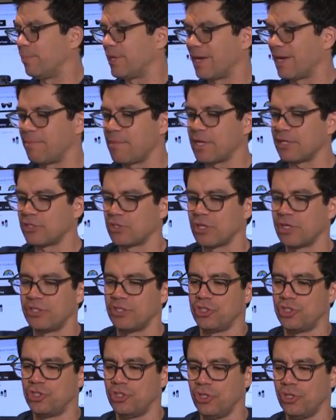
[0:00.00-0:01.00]
But I'm not
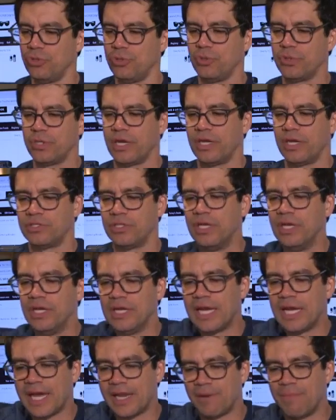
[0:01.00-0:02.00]
trying to show you guys
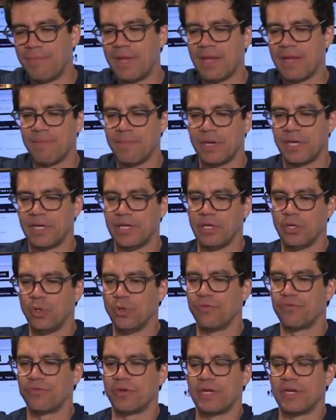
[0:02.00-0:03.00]
how to make money
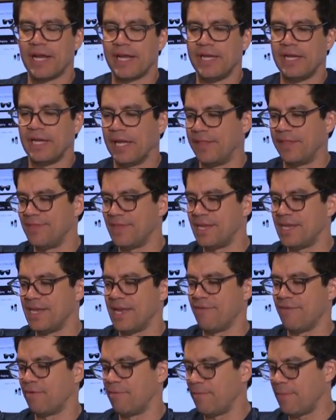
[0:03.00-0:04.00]
overnight and then
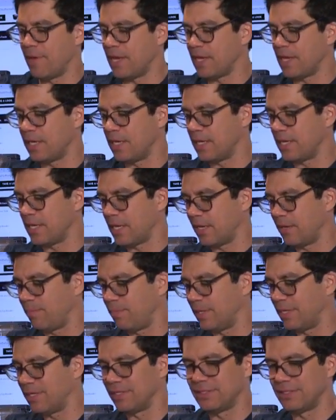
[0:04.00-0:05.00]
never make it again
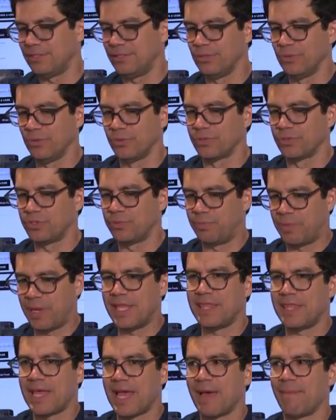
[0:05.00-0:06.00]
because you'll
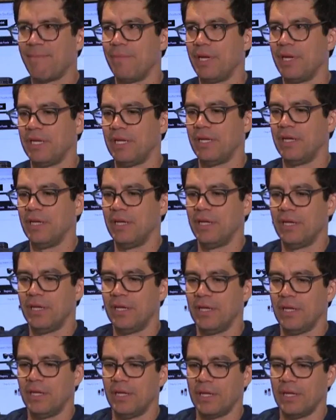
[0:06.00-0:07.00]
spend that money
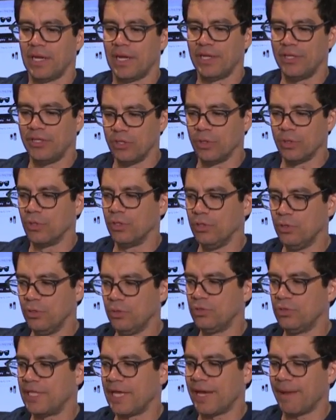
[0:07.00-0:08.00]
and you'll
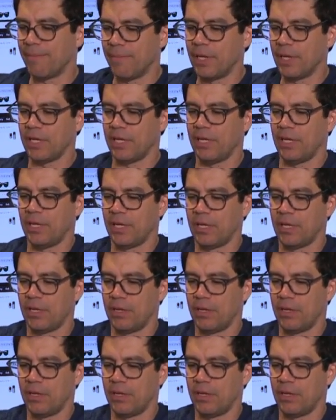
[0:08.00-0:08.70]
lose that money.